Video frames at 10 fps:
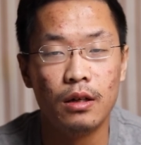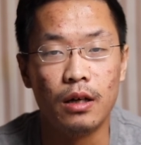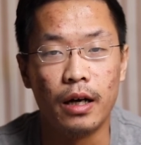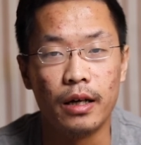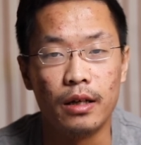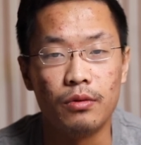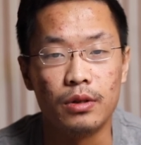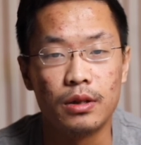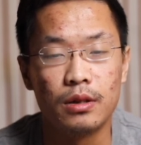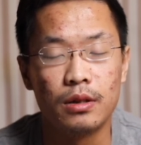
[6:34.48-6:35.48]
and it
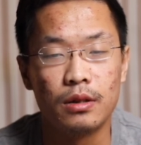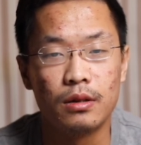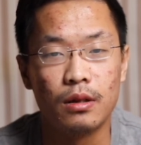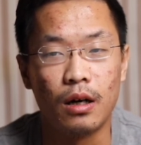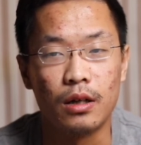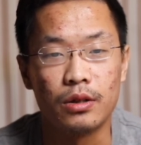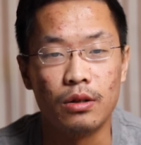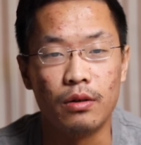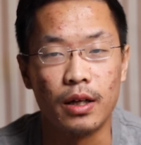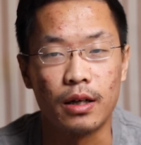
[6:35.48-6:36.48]
was
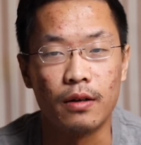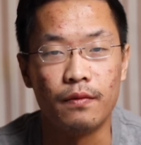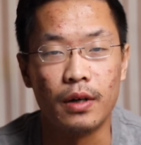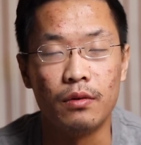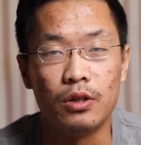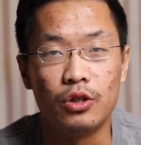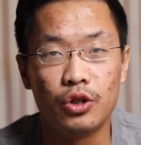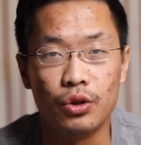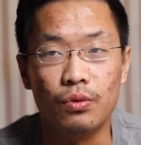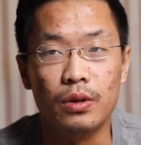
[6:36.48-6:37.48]
also like a very
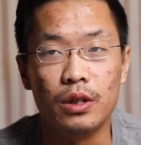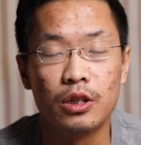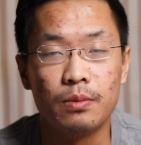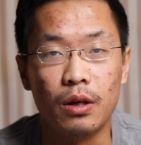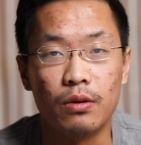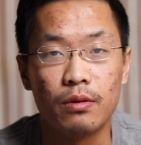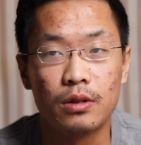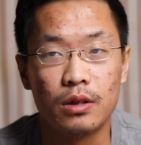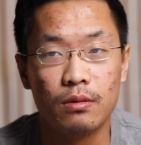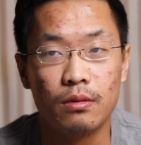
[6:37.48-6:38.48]
chewy,
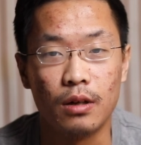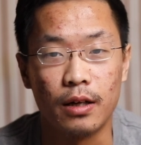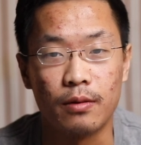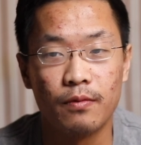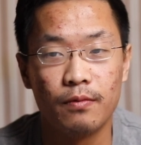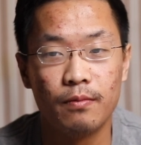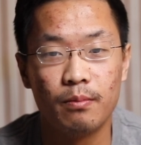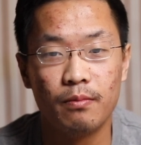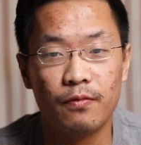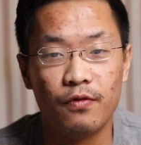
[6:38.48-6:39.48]
smoked, like,
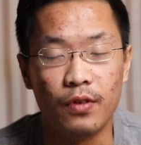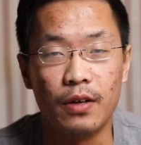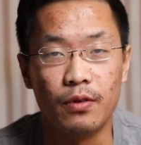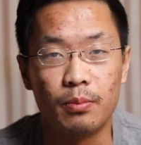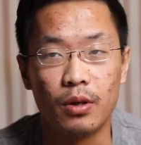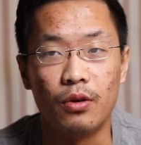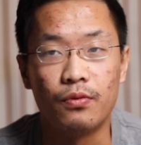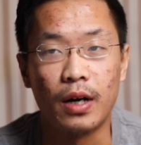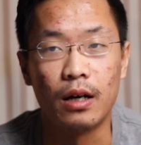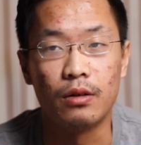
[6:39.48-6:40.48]
flavor
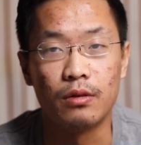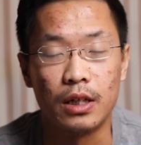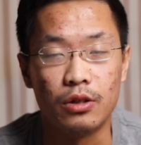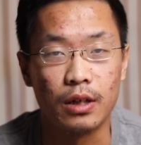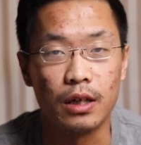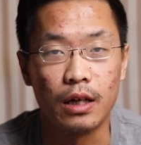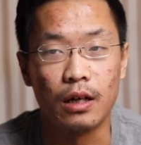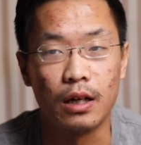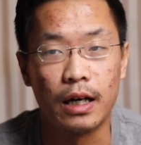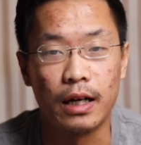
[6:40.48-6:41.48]
profile that you can get a
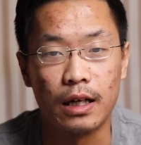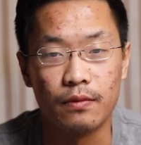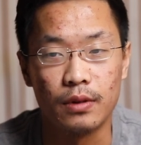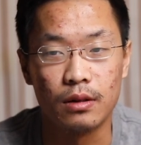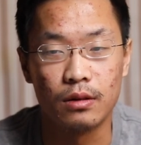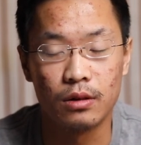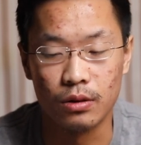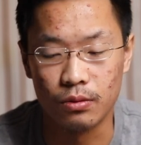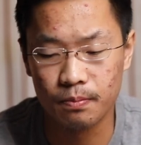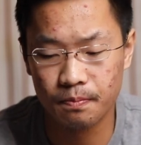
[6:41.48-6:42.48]
lot out of it
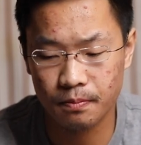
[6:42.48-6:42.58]
too.